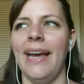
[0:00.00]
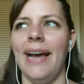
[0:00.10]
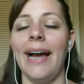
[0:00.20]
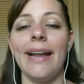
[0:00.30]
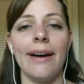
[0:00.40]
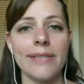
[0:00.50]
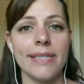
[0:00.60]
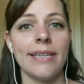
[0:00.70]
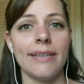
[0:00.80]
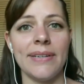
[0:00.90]
And I'll
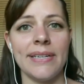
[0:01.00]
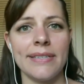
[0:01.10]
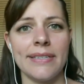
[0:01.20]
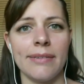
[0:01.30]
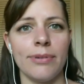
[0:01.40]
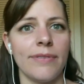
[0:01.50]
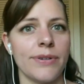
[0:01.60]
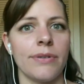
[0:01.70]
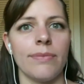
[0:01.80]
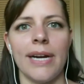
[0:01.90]
say, even as a
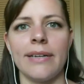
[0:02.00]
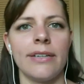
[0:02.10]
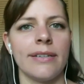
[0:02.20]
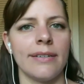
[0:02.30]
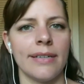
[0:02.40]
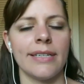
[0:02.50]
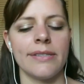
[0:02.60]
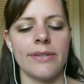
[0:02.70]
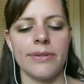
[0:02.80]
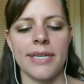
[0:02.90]
professional writer and a
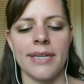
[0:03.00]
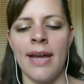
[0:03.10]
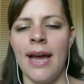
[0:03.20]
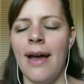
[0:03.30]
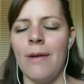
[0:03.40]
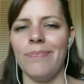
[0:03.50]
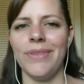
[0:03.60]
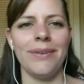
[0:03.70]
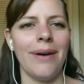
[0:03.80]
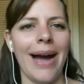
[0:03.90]
consultant,
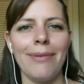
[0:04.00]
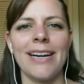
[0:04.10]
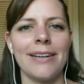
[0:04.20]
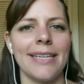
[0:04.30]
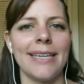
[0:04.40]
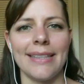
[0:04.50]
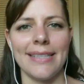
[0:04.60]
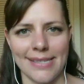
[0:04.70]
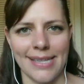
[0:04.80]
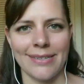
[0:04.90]
I rarely get
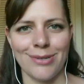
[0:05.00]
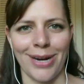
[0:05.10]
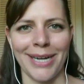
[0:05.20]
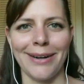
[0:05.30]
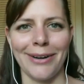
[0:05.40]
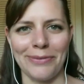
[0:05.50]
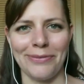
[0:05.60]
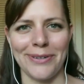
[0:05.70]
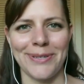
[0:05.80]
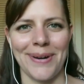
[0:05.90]
these things right on the
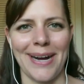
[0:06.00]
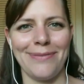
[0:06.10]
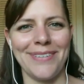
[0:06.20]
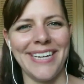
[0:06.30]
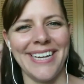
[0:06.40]
first draft.